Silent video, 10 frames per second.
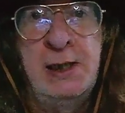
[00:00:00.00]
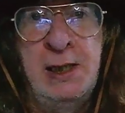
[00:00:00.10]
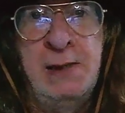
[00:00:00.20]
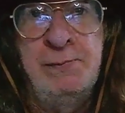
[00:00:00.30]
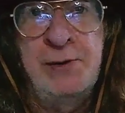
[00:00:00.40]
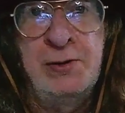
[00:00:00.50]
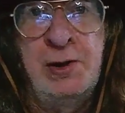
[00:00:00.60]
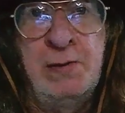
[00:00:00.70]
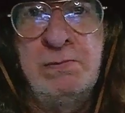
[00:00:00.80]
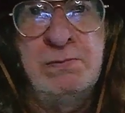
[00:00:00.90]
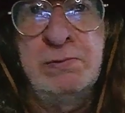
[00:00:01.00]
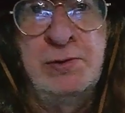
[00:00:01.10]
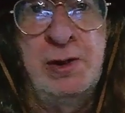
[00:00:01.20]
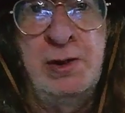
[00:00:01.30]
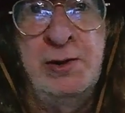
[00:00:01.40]
they're not
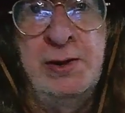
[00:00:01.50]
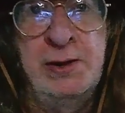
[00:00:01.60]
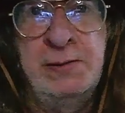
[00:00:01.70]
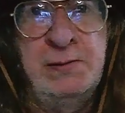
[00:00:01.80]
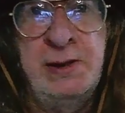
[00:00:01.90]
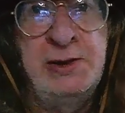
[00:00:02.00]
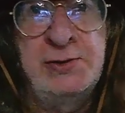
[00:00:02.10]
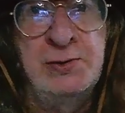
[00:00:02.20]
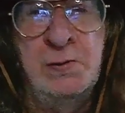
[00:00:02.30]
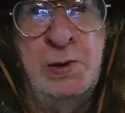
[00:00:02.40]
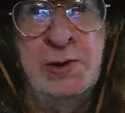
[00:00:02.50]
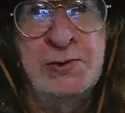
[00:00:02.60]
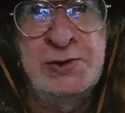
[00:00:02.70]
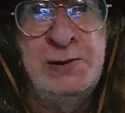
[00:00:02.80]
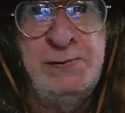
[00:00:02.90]
going to honour any sort of
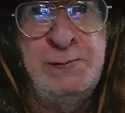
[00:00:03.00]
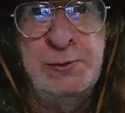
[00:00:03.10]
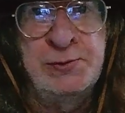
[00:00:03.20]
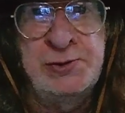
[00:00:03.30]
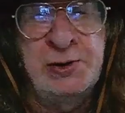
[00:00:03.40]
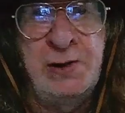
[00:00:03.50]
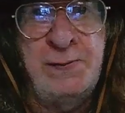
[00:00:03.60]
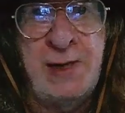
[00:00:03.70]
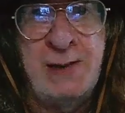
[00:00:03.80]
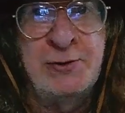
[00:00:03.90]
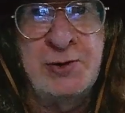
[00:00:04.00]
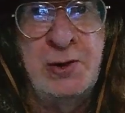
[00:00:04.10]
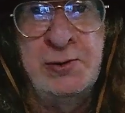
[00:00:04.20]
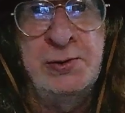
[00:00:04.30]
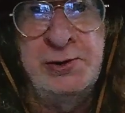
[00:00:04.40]
warranty if you bought it off
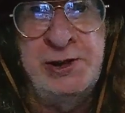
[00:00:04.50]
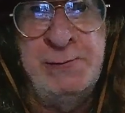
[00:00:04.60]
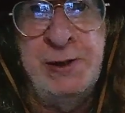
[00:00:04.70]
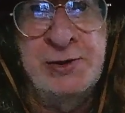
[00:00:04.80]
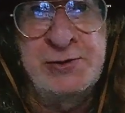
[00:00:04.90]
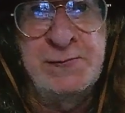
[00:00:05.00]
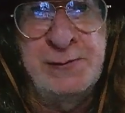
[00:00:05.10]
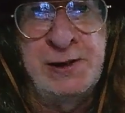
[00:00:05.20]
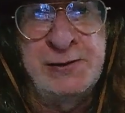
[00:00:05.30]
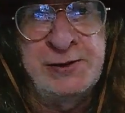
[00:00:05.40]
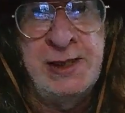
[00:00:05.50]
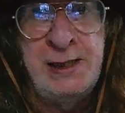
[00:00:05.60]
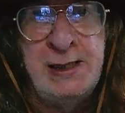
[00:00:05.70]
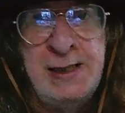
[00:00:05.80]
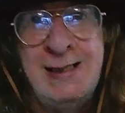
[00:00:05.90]
Amazon or eBay or something like
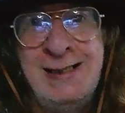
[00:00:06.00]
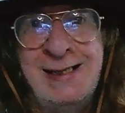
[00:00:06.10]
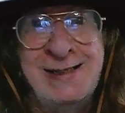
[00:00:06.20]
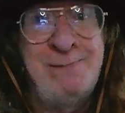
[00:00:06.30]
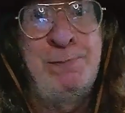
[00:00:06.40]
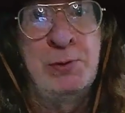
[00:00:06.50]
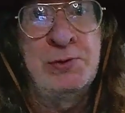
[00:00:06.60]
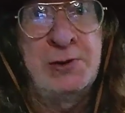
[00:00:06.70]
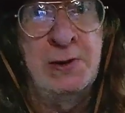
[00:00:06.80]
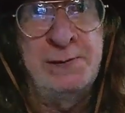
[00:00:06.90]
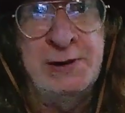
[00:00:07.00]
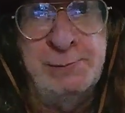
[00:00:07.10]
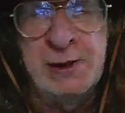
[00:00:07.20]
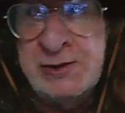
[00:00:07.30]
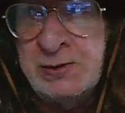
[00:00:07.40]
that. And I'd bought it off
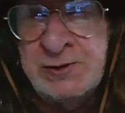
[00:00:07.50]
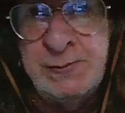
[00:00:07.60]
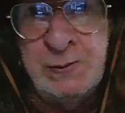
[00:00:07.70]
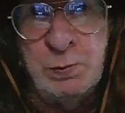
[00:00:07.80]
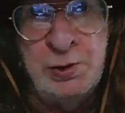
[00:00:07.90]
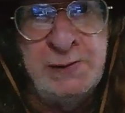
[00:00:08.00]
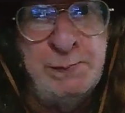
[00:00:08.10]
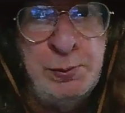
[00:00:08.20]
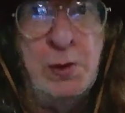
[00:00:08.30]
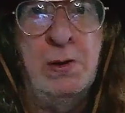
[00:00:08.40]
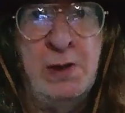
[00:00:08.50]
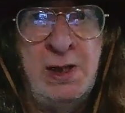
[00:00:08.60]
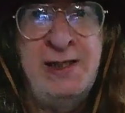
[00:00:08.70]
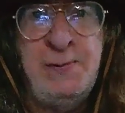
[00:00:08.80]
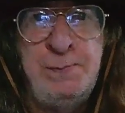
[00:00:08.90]
eBay, so I was a bit worried, but
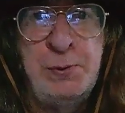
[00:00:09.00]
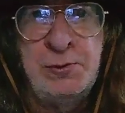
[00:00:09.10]
I had